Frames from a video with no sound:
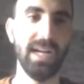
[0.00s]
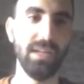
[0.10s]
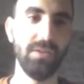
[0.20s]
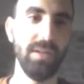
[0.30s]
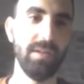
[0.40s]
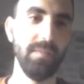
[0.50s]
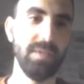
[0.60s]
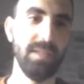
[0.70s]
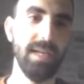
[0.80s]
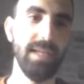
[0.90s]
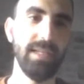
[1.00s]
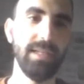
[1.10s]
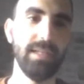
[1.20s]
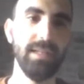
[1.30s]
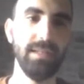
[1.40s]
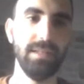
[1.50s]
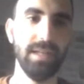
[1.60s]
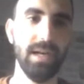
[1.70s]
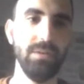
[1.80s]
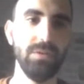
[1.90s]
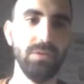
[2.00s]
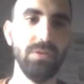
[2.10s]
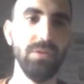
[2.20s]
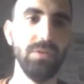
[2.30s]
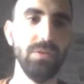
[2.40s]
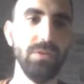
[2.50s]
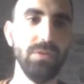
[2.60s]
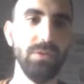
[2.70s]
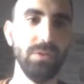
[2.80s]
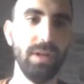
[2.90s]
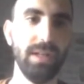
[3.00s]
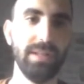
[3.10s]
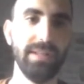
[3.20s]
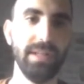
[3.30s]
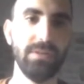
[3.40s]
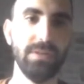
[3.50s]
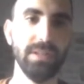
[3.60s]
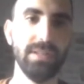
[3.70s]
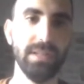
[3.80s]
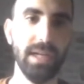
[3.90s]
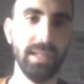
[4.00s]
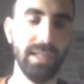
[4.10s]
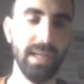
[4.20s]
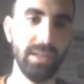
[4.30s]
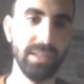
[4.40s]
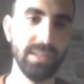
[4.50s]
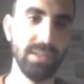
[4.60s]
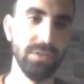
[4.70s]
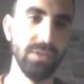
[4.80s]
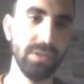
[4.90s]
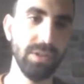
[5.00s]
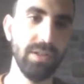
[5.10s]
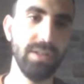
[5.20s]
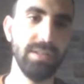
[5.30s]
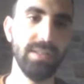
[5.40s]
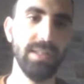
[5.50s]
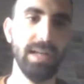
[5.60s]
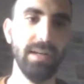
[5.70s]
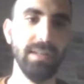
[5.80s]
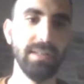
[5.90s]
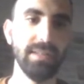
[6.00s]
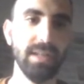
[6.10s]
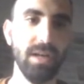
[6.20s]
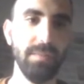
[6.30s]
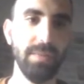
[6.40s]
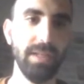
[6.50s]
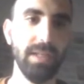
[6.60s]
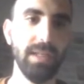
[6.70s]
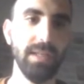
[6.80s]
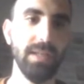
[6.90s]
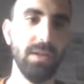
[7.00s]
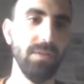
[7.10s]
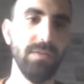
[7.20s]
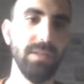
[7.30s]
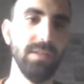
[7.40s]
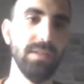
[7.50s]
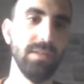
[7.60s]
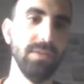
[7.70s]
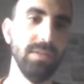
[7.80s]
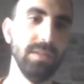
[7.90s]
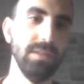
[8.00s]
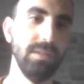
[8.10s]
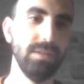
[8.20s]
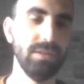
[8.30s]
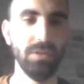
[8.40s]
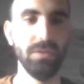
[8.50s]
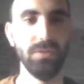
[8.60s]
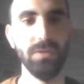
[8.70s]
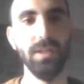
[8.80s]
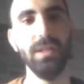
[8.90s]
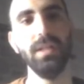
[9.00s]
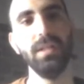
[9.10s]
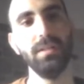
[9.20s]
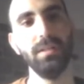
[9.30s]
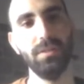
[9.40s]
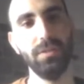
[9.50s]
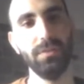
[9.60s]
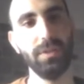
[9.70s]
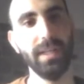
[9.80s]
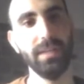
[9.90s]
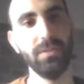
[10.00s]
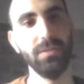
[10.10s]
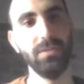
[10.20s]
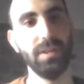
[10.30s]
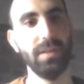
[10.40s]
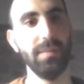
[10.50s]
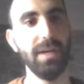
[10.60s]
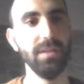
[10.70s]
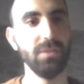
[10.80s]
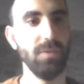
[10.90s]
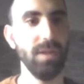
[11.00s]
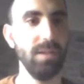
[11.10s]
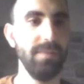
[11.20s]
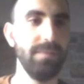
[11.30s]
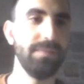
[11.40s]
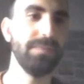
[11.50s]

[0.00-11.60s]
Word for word: algorithms, like how to do neural architecture search, early stopping, and all of these goodies. So don't forget to check them out as well.